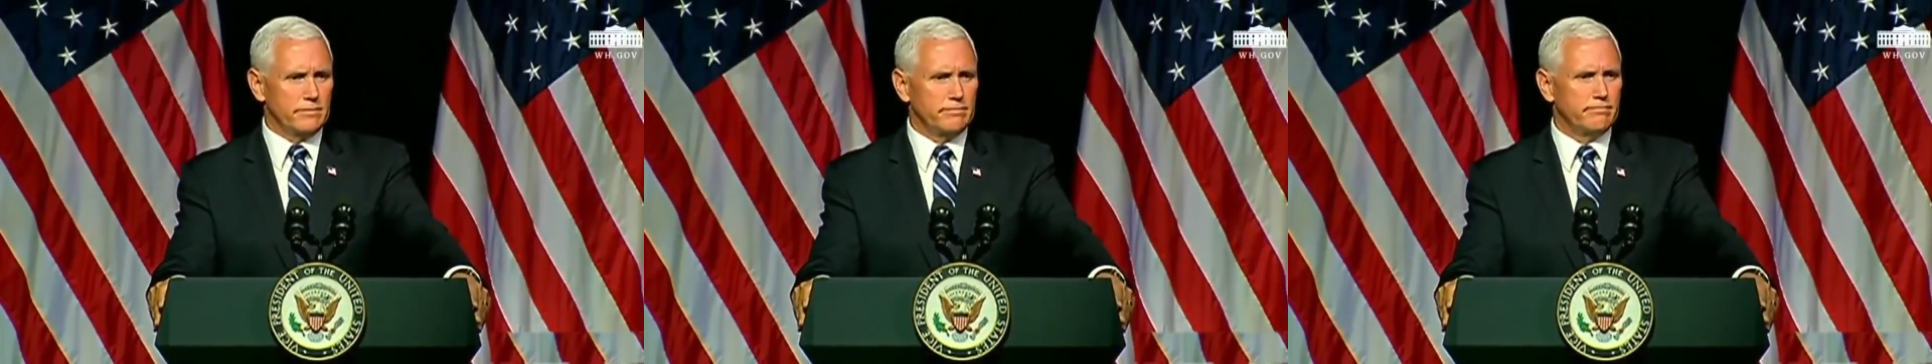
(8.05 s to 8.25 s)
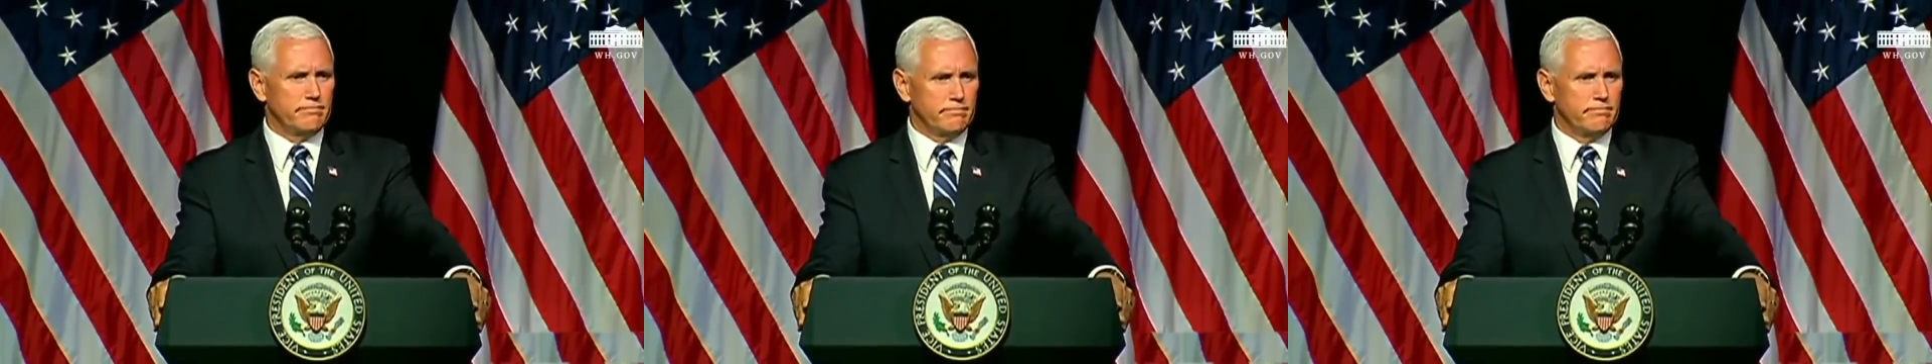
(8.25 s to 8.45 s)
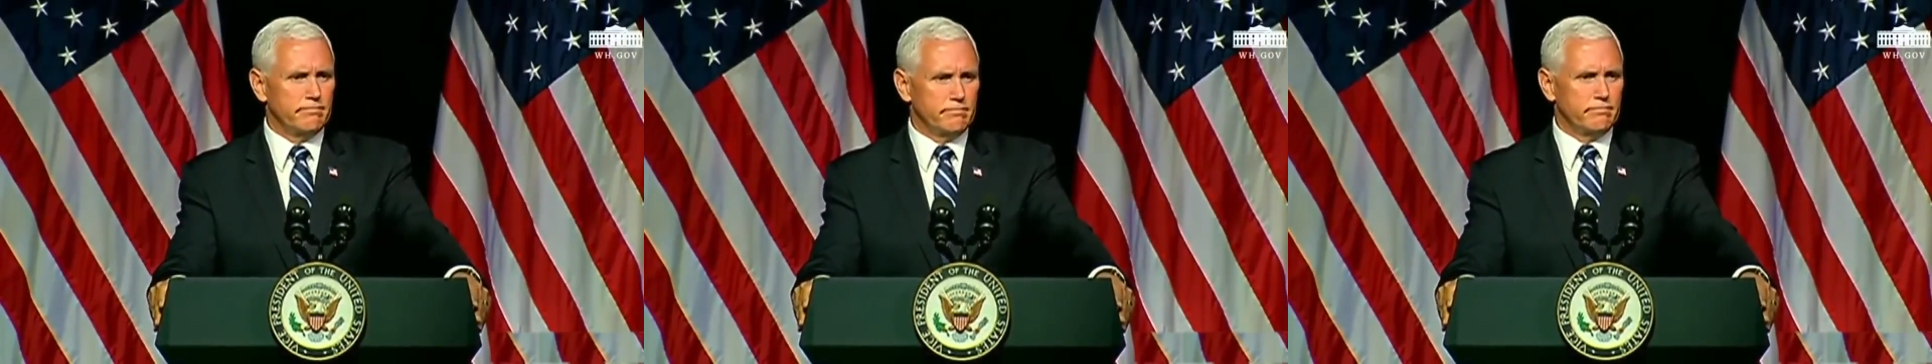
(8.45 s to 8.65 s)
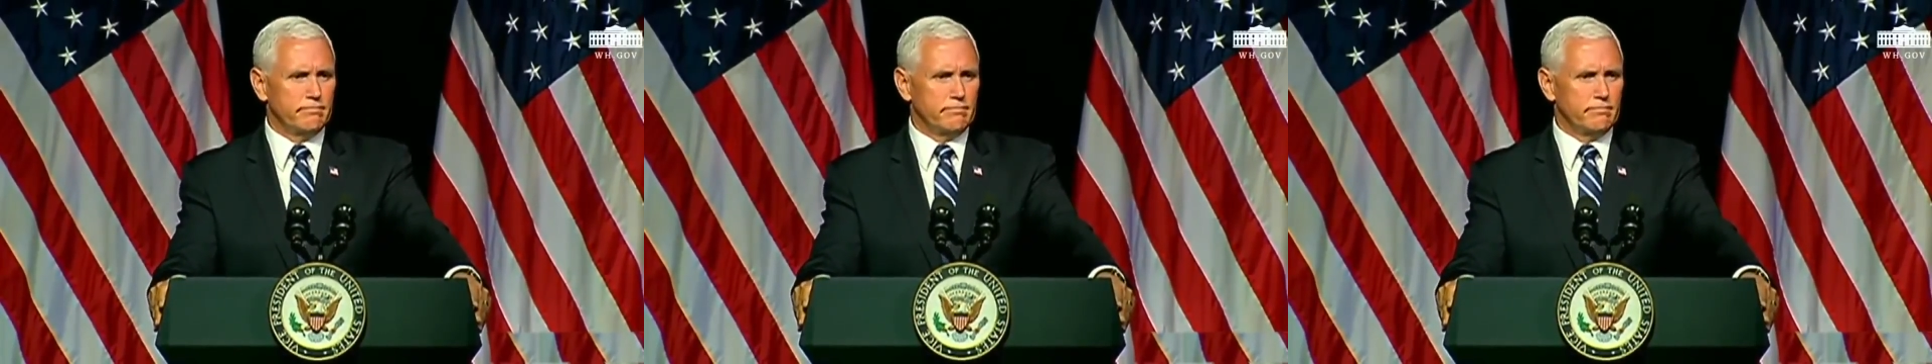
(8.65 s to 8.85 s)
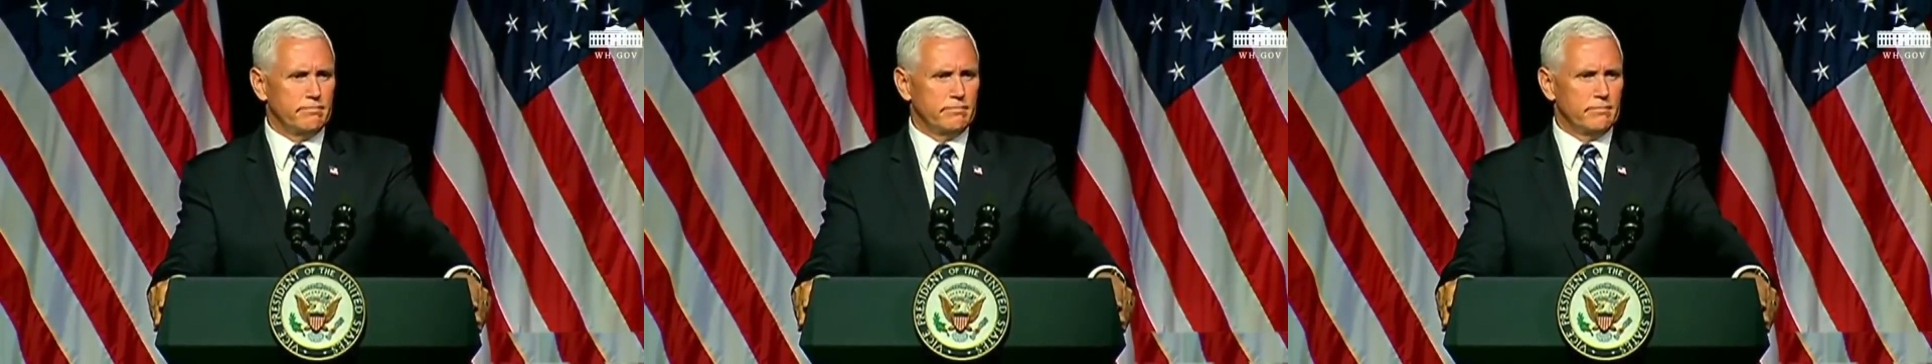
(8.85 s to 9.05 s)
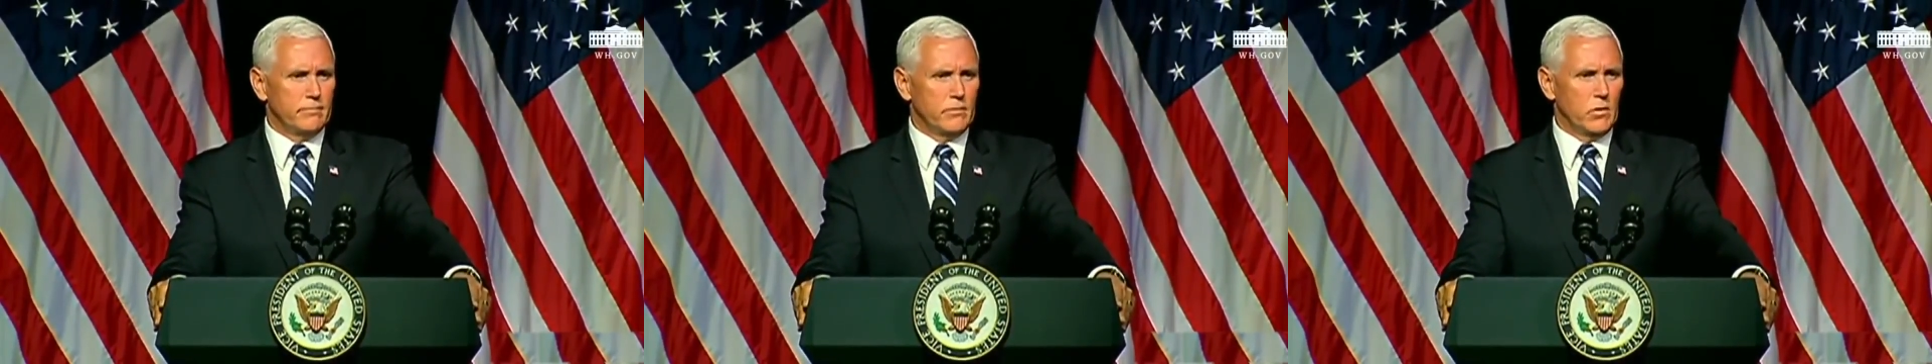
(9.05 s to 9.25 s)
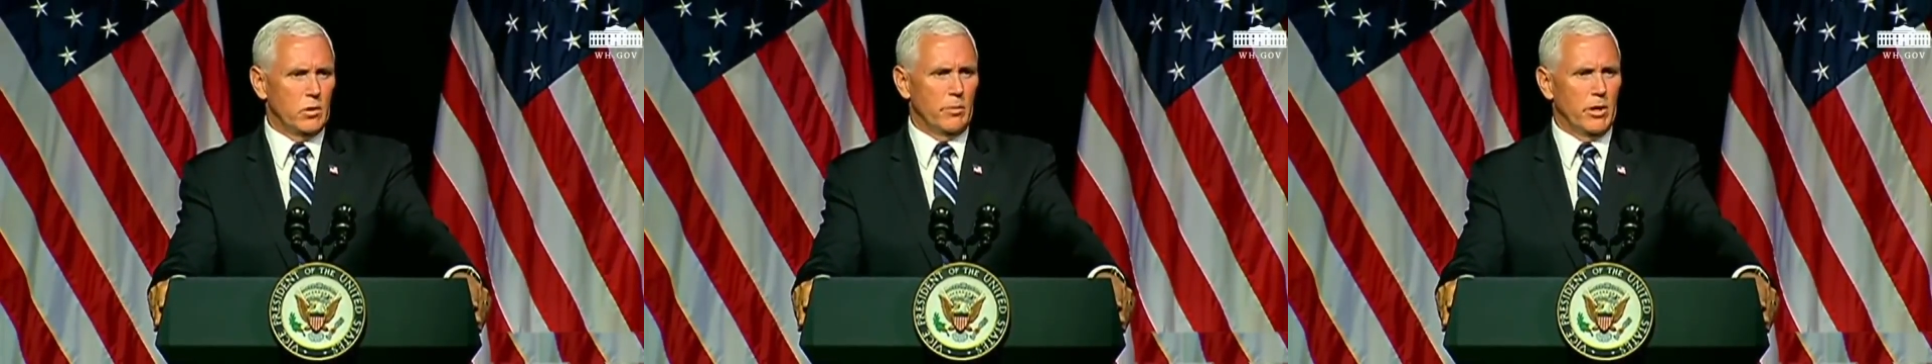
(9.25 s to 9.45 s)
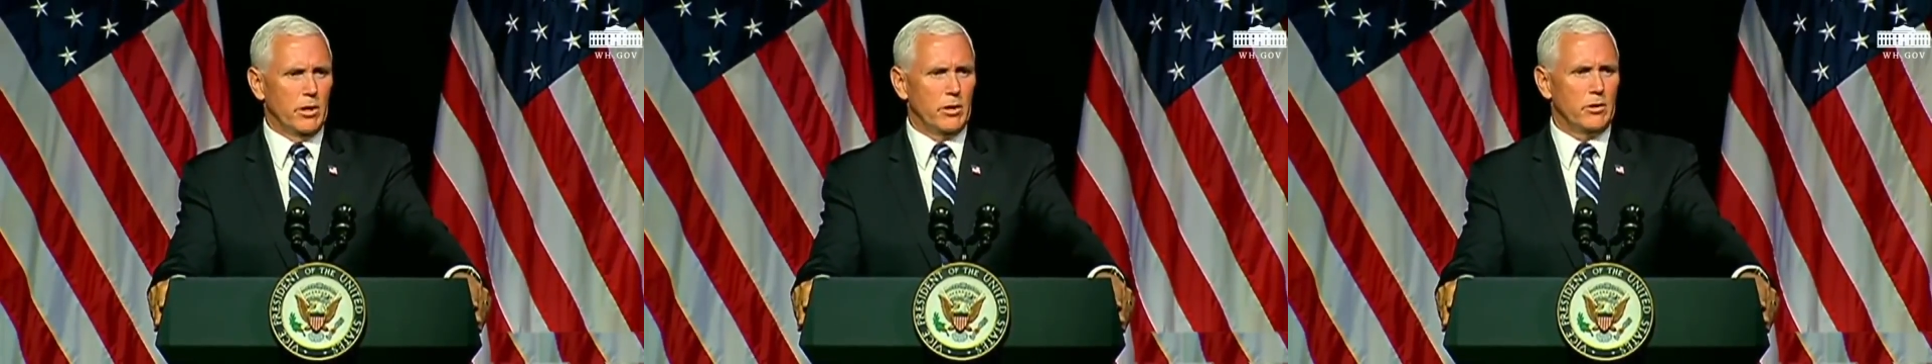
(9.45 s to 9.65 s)

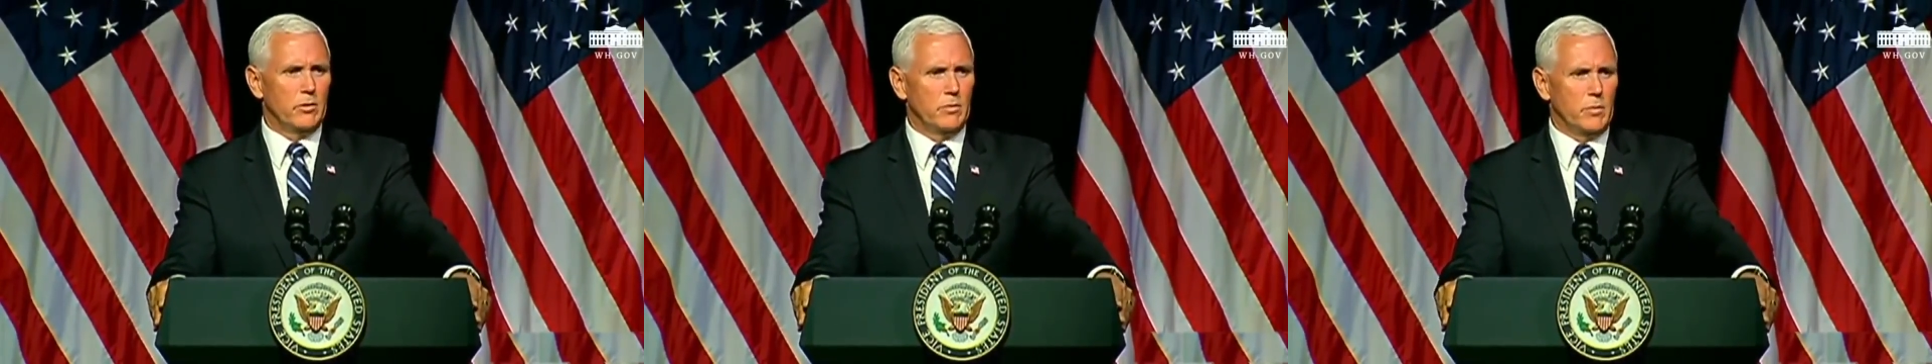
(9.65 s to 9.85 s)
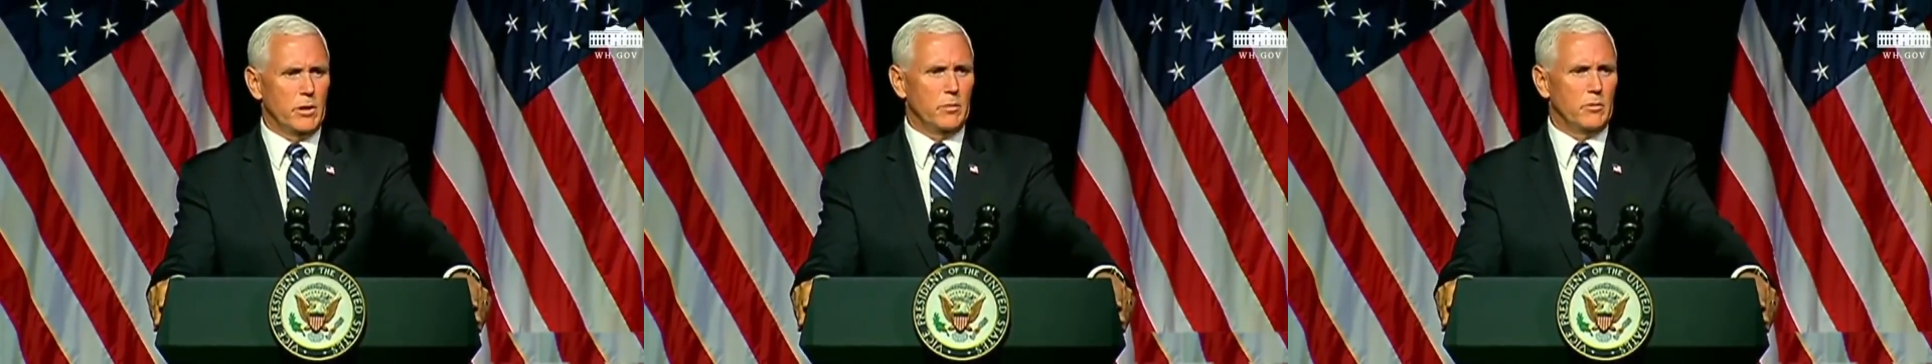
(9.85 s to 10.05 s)
The American